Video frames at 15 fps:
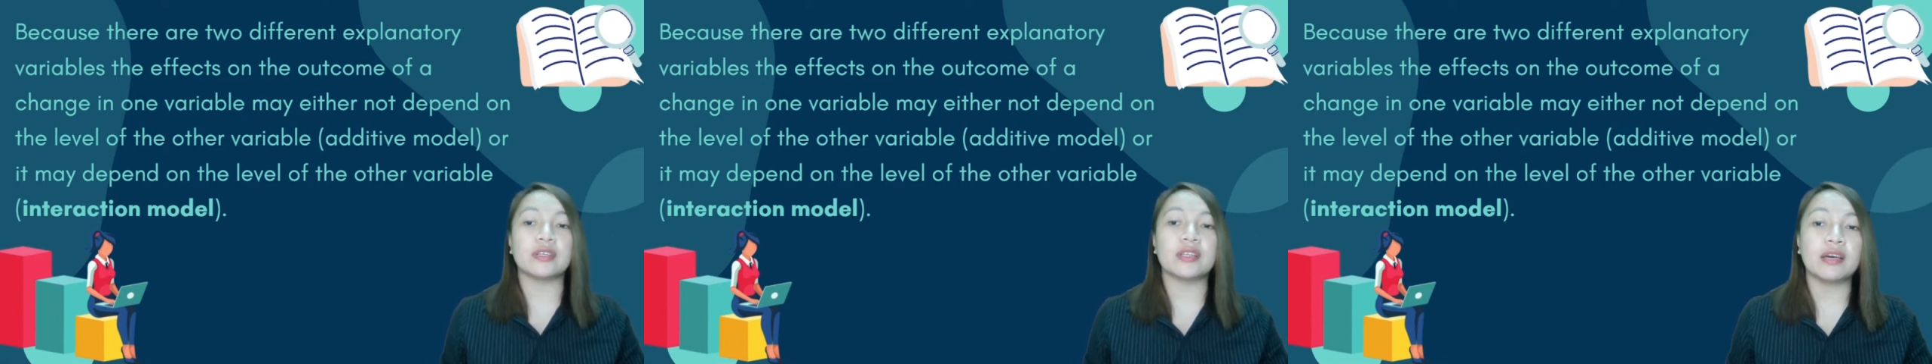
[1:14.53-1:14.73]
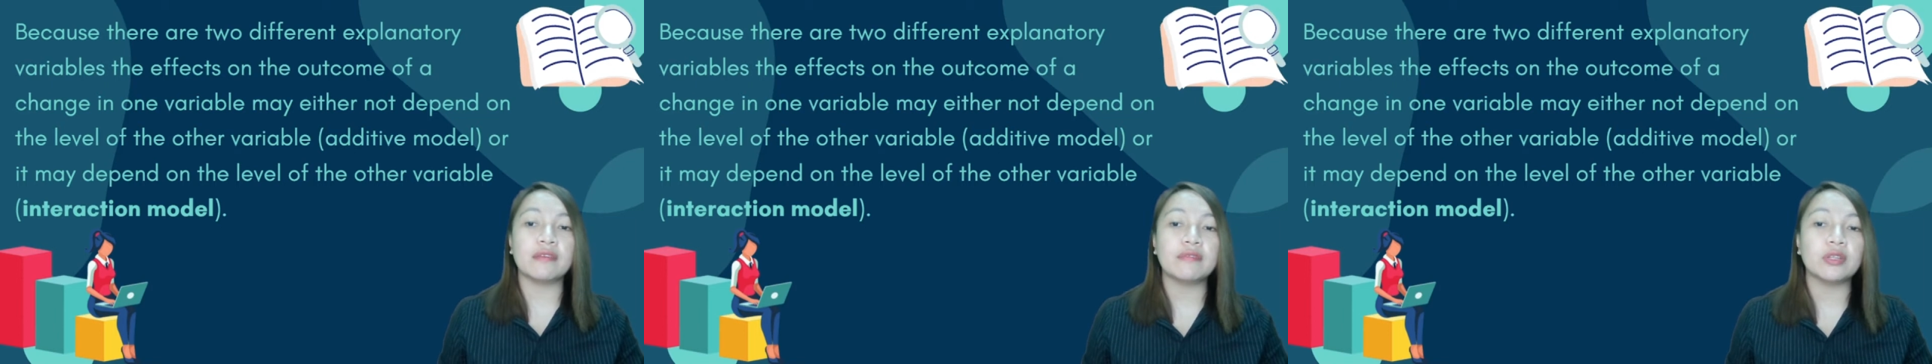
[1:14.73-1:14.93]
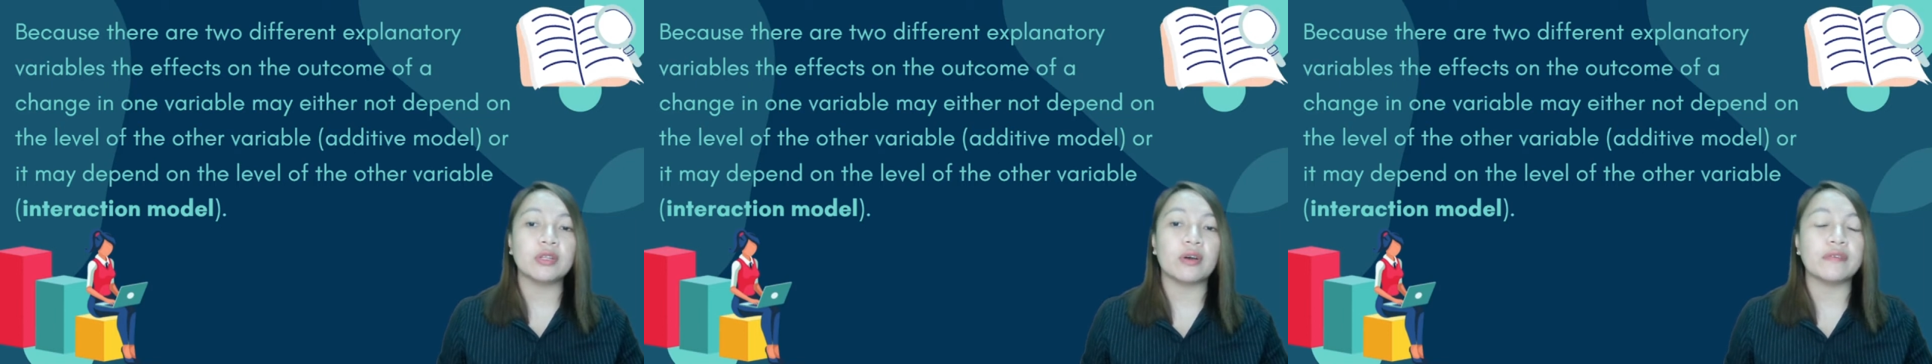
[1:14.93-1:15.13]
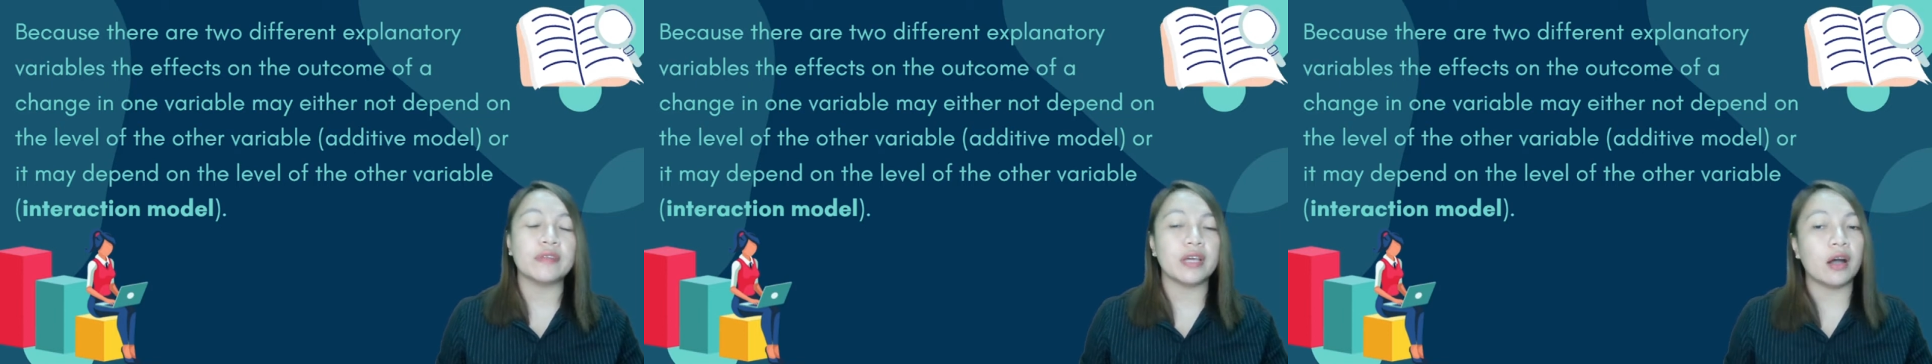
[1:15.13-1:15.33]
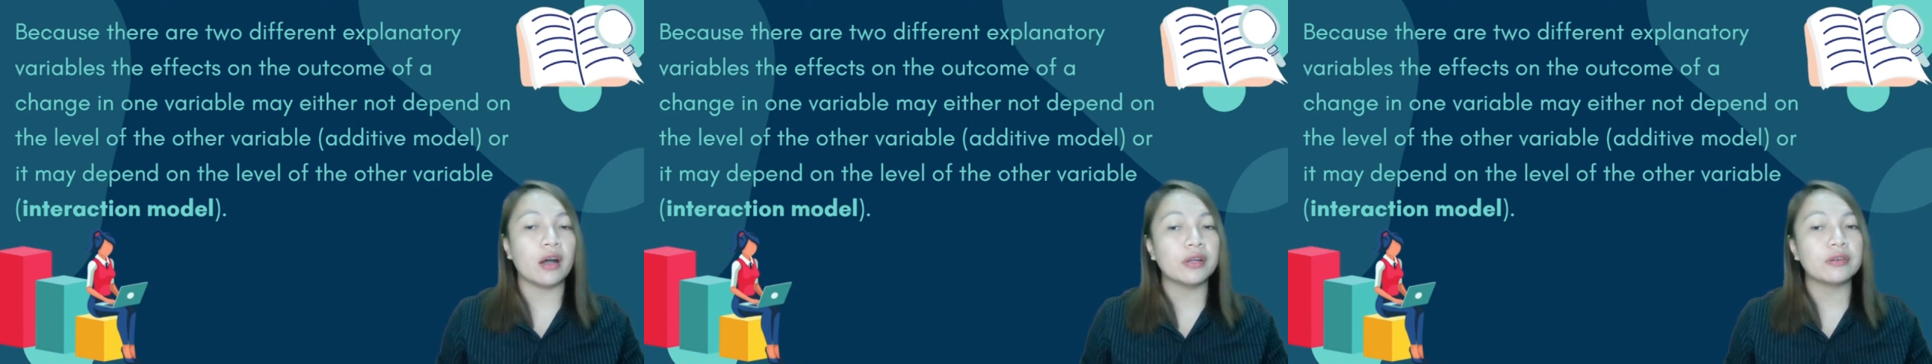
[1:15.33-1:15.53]
the level of
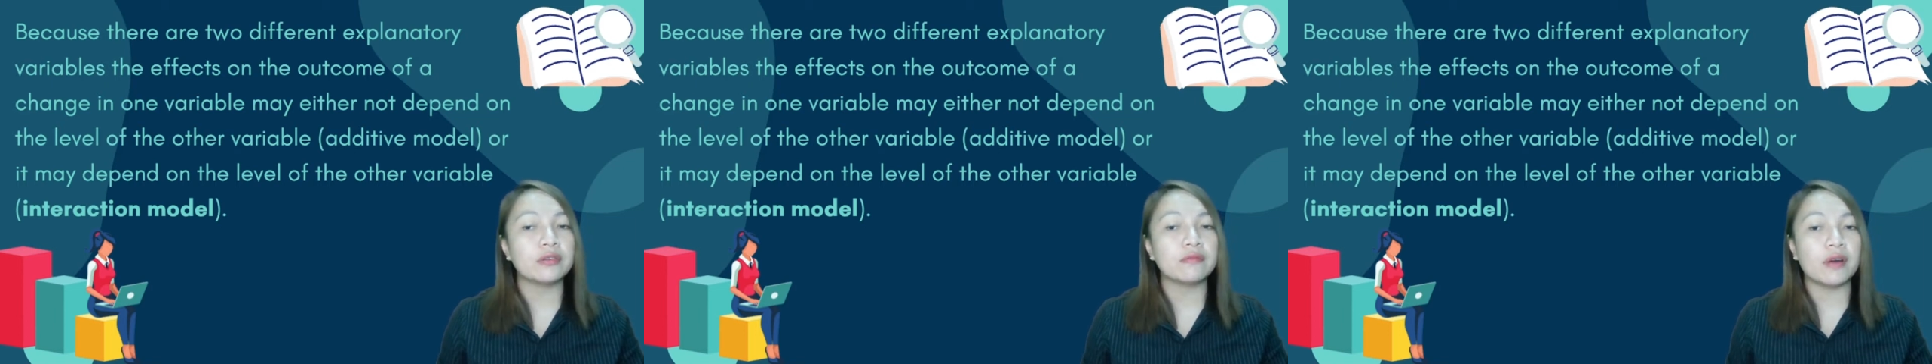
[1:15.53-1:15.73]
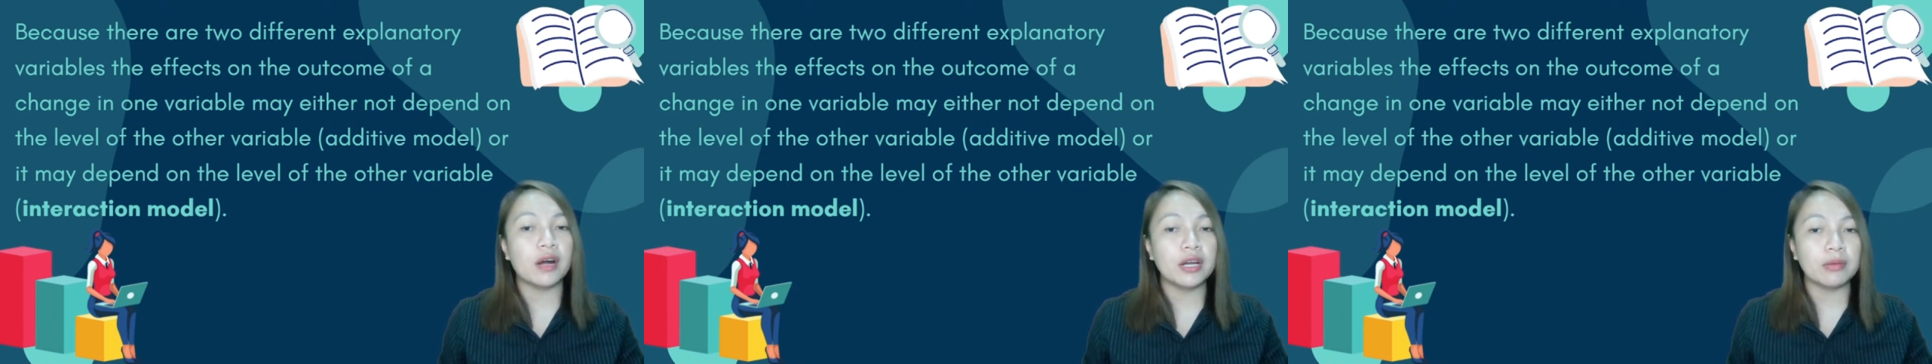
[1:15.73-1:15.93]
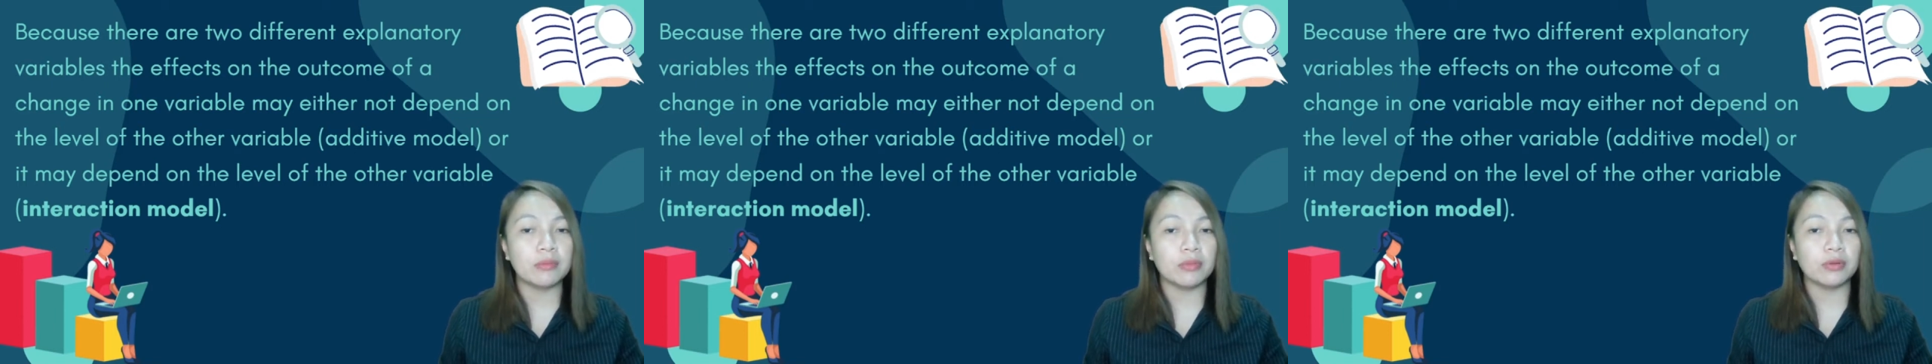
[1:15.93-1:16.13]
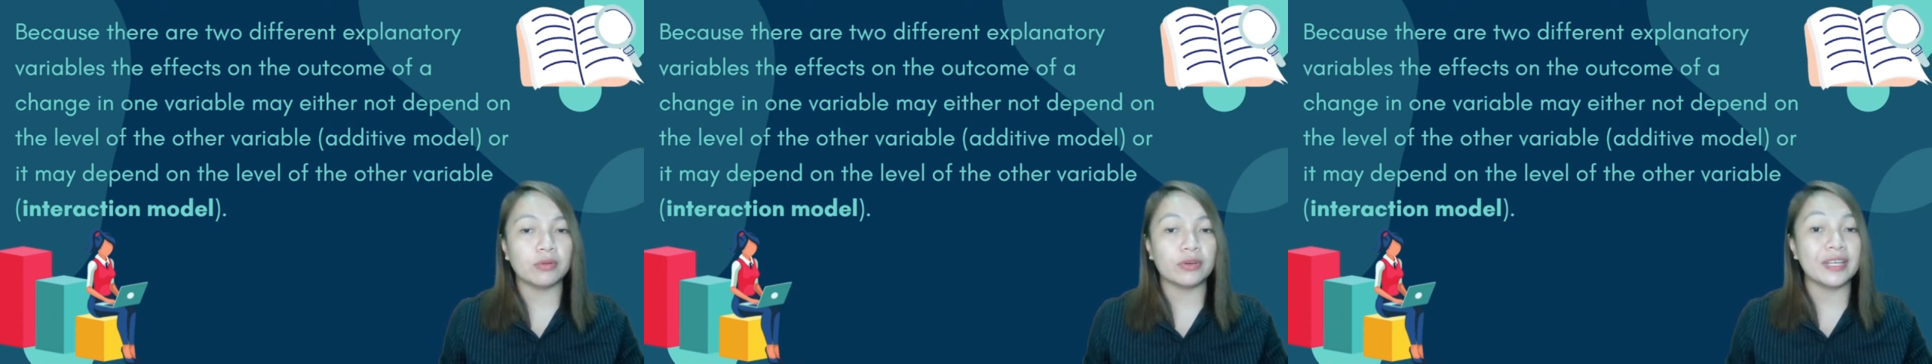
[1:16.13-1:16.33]
the other variable